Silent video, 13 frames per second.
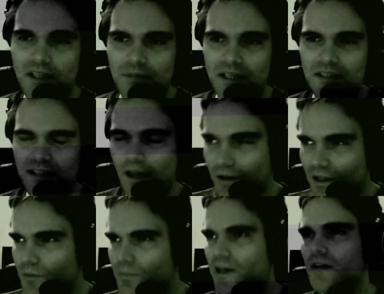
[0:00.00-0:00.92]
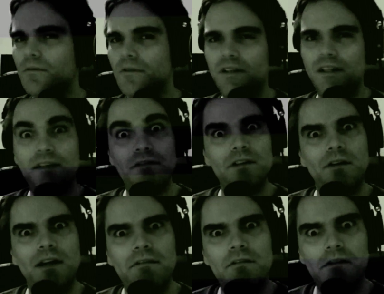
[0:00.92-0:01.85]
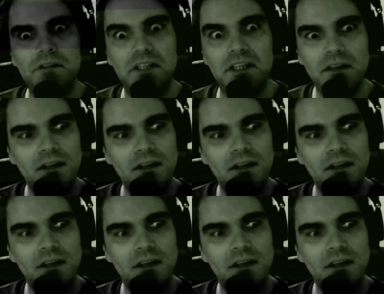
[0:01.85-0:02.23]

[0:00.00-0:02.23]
because how can you break a routine if you don't have a routine?